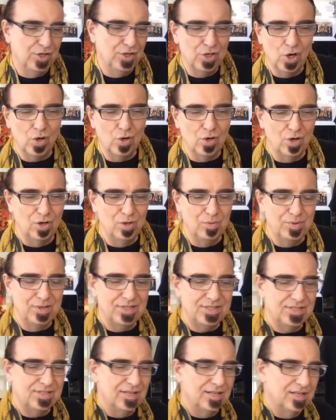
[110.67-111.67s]

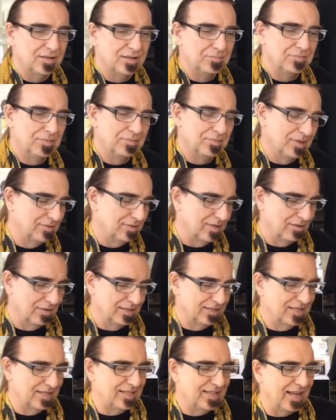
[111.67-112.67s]
always the
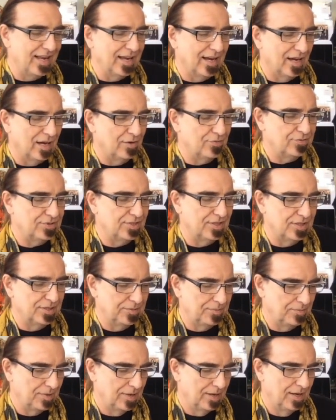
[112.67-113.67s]
day after